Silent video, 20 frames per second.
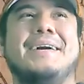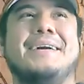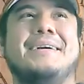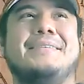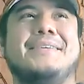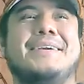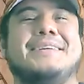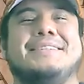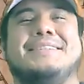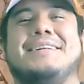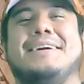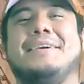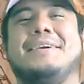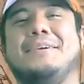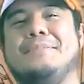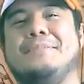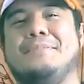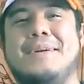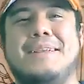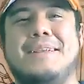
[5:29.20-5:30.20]
because I'm
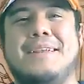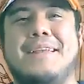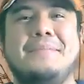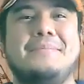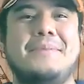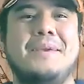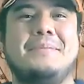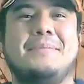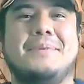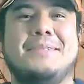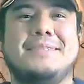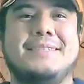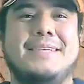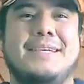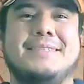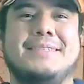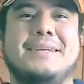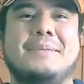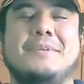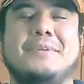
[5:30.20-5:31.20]
human and I make
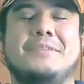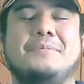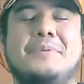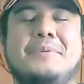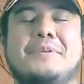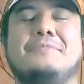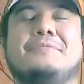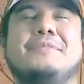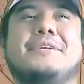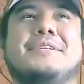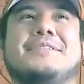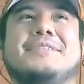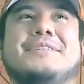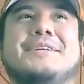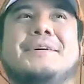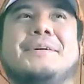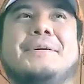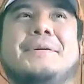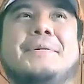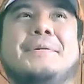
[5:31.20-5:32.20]
mistakes. I'm not perfect,
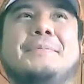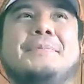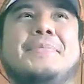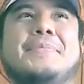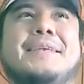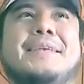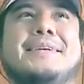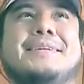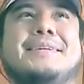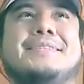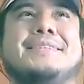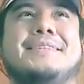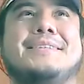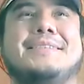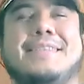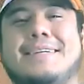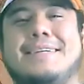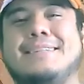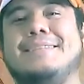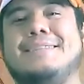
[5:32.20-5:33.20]
so
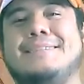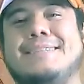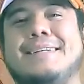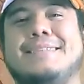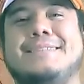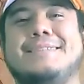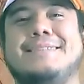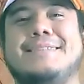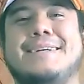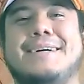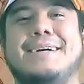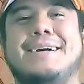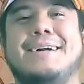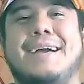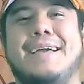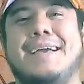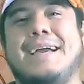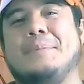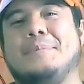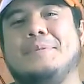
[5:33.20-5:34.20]
sometimes it's
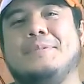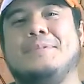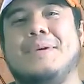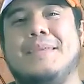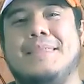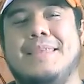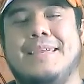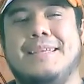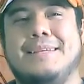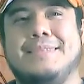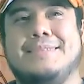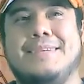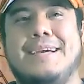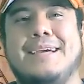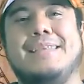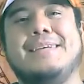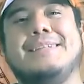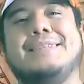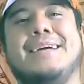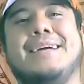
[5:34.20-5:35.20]
I have to edit it.
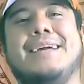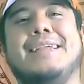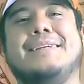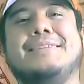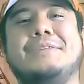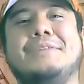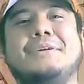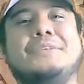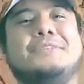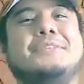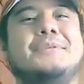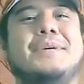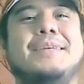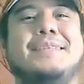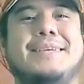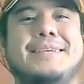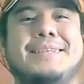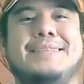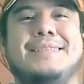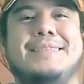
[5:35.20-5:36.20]
I decided not to
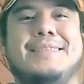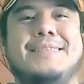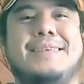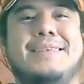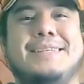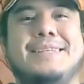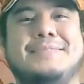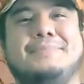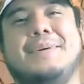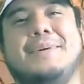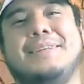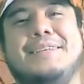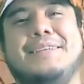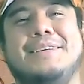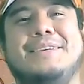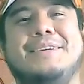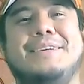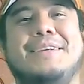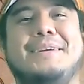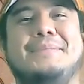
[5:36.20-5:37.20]
edit this
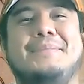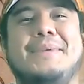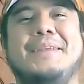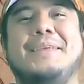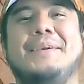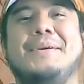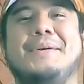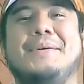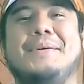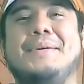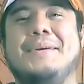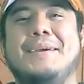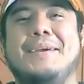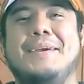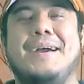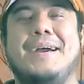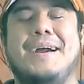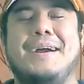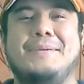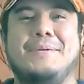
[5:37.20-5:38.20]
particular video.
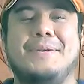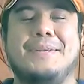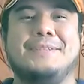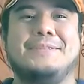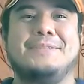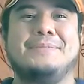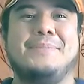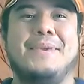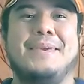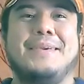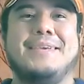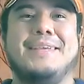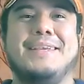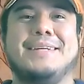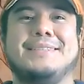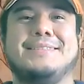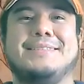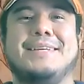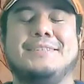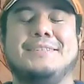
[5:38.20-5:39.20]
I wanted to make it
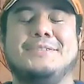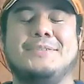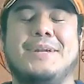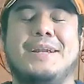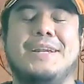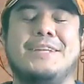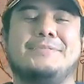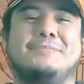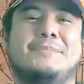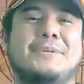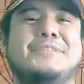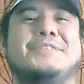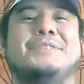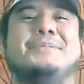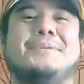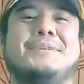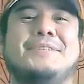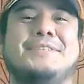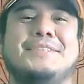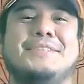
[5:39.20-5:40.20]
as natural as
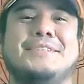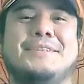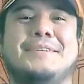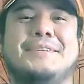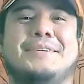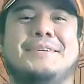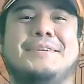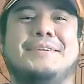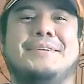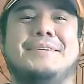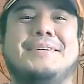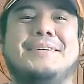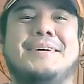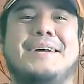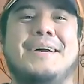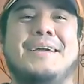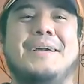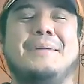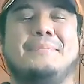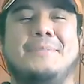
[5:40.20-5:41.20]
possible, so
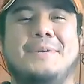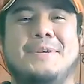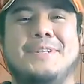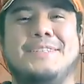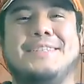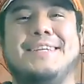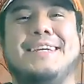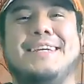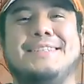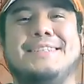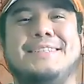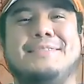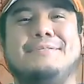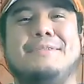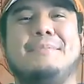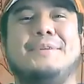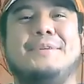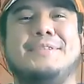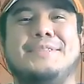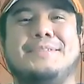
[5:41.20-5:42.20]
I apologize if
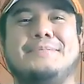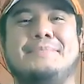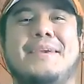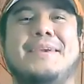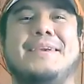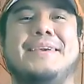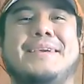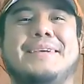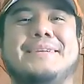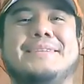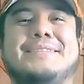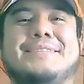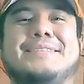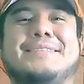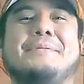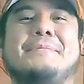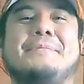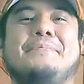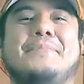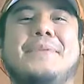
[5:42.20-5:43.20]
I'm also making
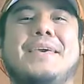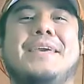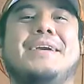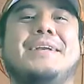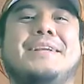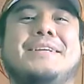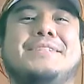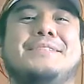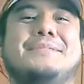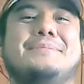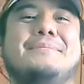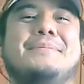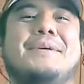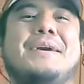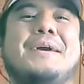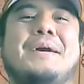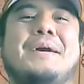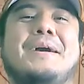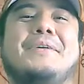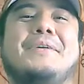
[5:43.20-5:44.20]
some English
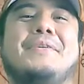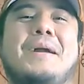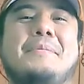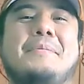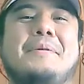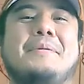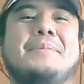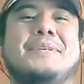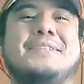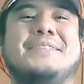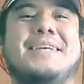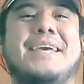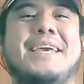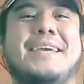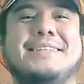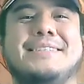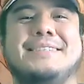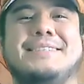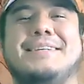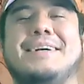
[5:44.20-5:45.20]
grammar
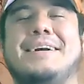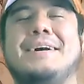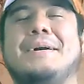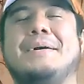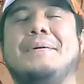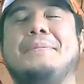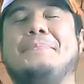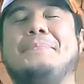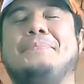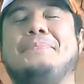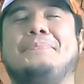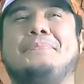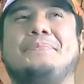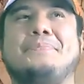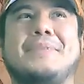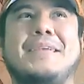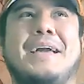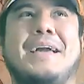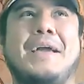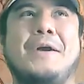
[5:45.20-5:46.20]
mistakes.
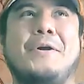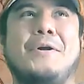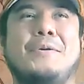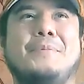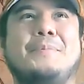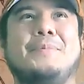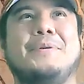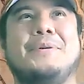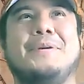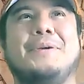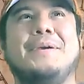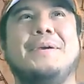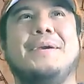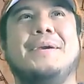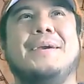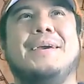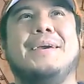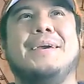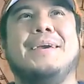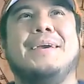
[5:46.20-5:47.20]
I hope
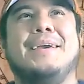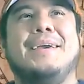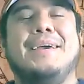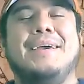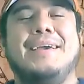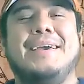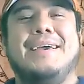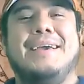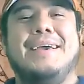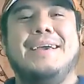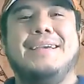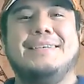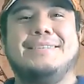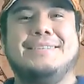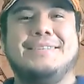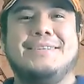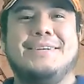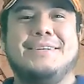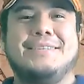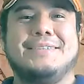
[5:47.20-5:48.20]

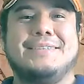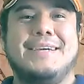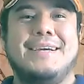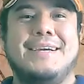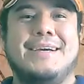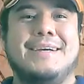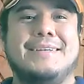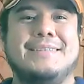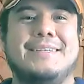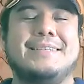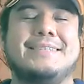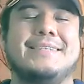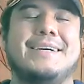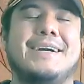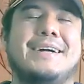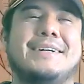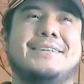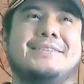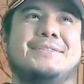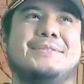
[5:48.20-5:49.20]
it's not that
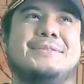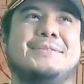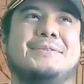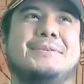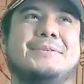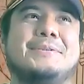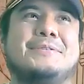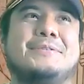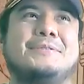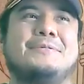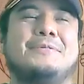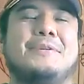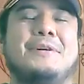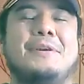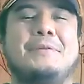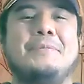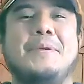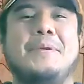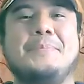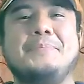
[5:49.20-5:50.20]
hard to
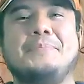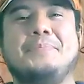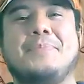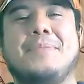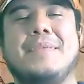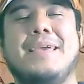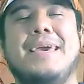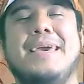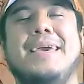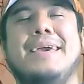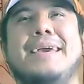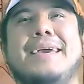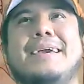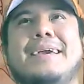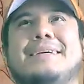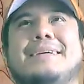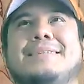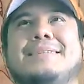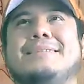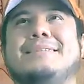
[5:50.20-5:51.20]
follow me,
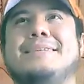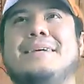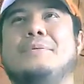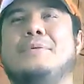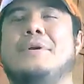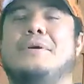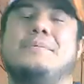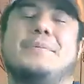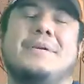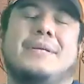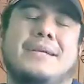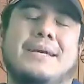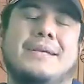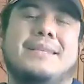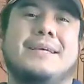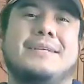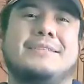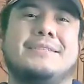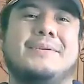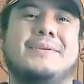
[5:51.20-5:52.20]
and well,
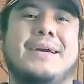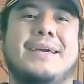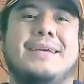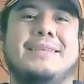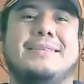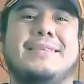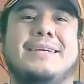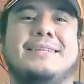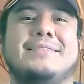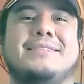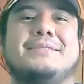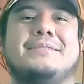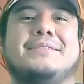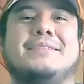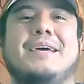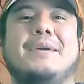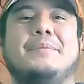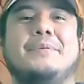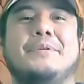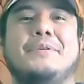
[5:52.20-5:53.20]
and that's why it takes some
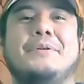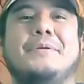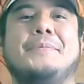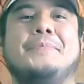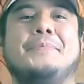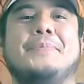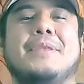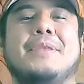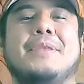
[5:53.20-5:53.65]
time, you know.